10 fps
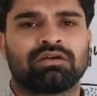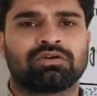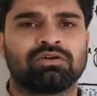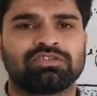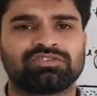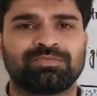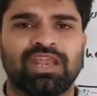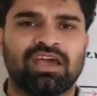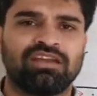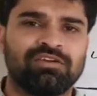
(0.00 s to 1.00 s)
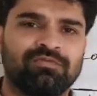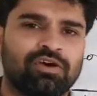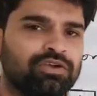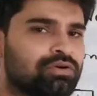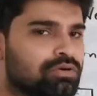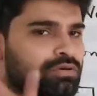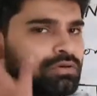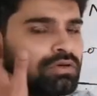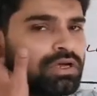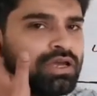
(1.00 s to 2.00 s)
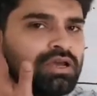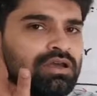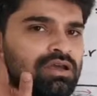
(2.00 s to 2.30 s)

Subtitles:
cooks biryani for you